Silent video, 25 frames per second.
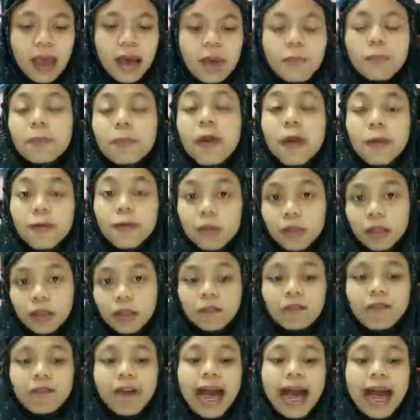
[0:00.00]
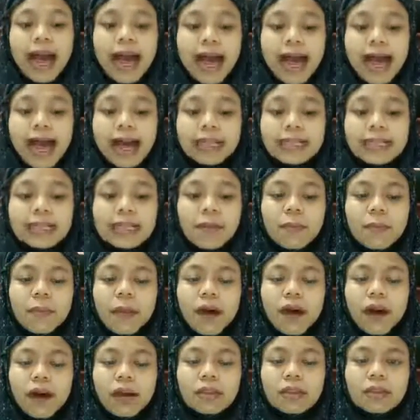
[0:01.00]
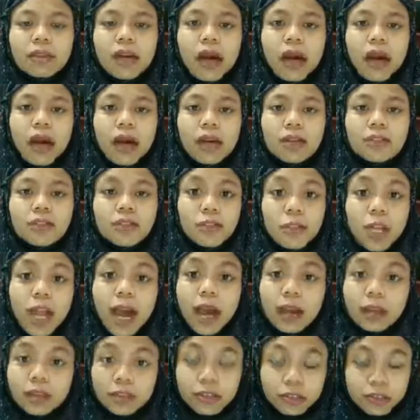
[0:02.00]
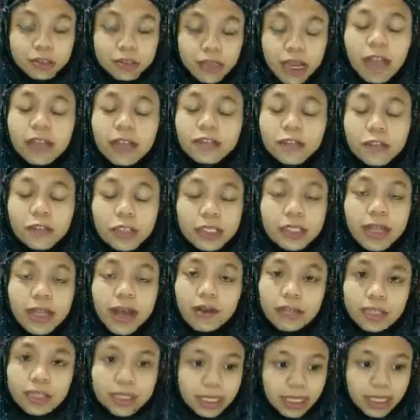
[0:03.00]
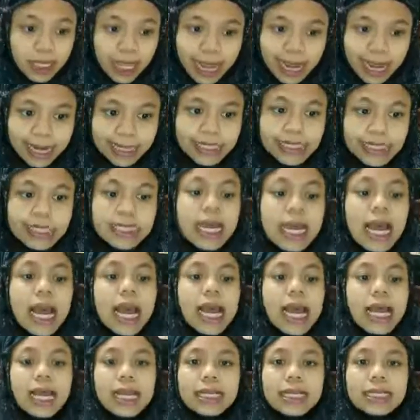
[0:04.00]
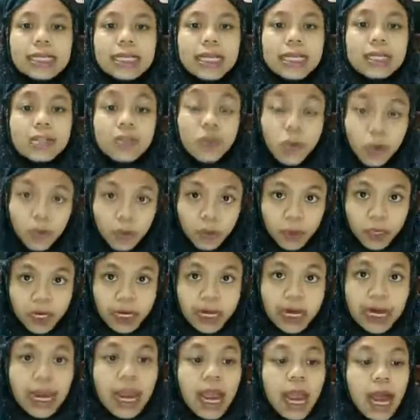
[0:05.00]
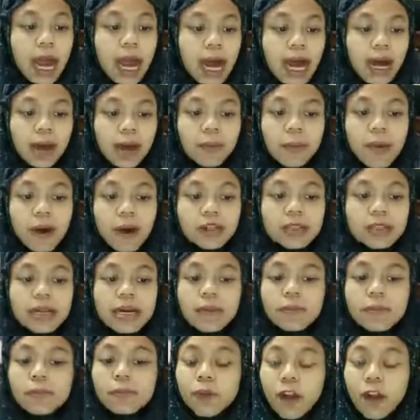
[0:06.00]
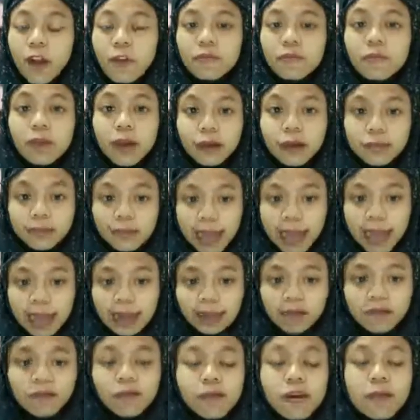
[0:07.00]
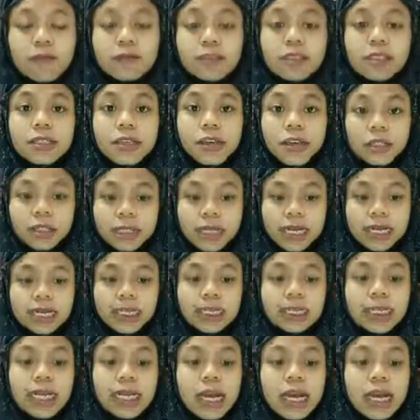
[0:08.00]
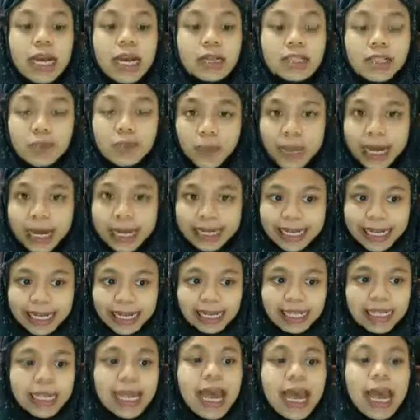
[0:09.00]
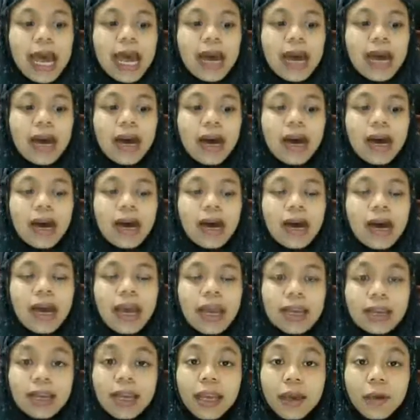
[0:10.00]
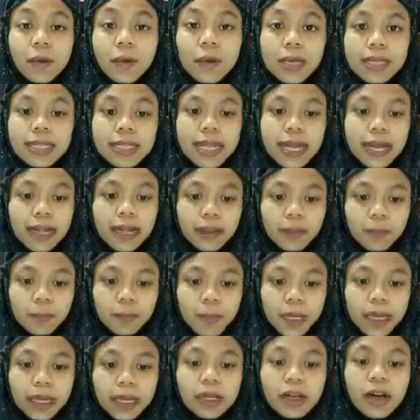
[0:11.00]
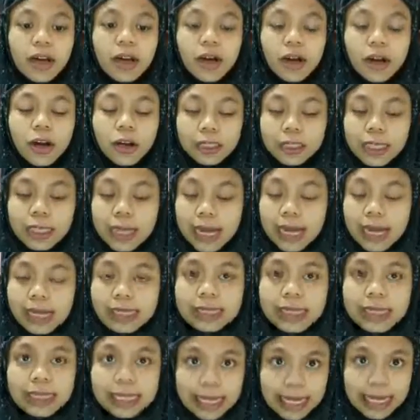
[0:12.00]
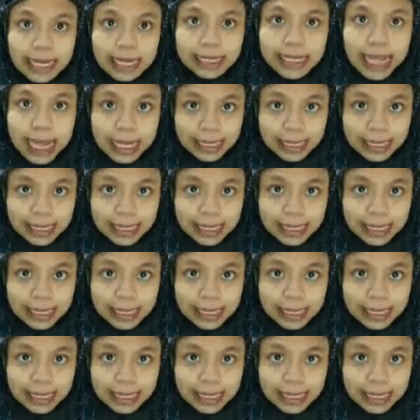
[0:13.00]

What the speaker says: Beowulf has about 3,000 lines. It's a story about a brave young man from southern Sweden, and he was helping Hrothgar, the king